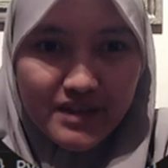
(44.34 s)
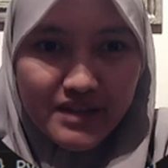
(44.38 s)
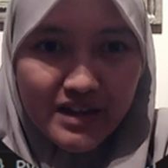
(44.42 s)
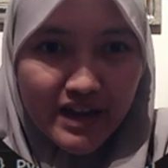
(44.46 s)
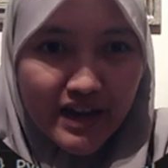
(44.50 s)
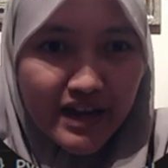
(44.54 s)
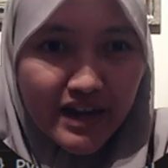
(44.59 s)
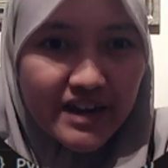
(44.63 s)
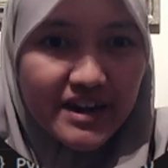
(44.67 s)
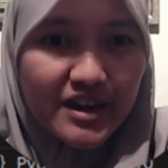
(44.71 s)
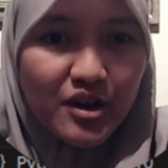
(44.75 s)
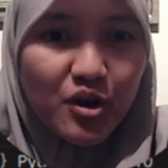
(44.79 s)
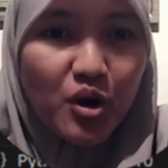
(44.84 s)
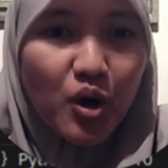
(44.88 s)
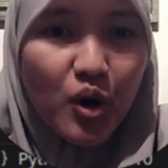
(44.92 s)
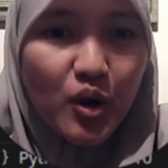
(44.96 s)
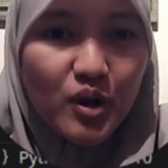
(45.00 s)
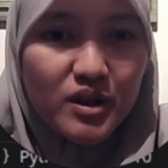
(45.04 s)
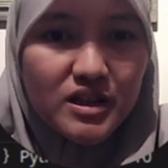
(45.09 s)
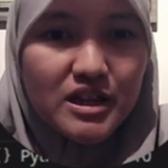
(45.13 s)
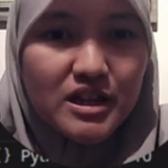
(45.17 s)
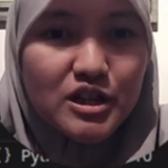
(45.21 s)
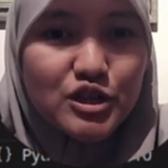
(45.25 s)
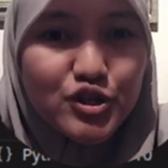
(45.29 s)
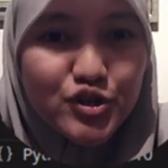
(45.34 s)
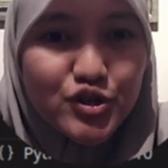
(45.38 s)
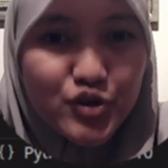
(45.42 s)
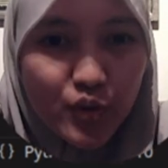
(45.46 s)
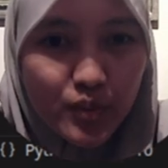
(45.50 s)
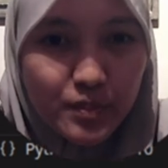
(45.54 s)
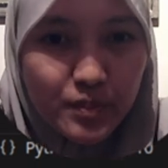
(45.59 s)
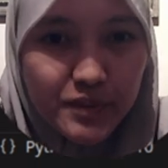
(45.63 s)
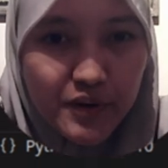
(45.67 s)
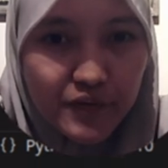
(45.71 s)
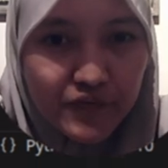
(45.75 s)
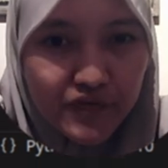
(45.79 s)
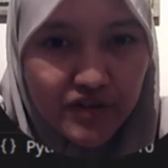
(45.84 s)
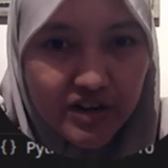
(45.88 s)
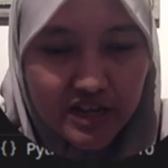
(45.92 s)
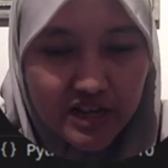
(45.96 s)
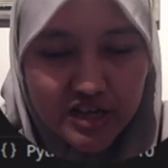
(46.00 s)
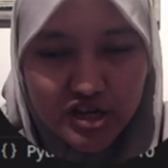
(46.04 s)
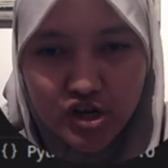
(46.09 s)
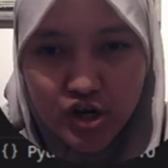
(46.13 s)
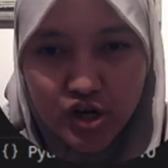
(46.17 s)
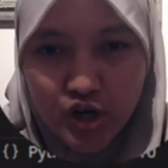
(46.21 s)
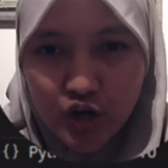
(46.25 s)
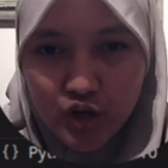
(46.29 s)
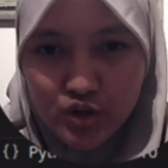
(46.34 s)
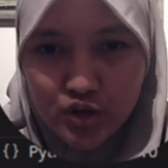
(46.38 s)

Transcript: and call show privilege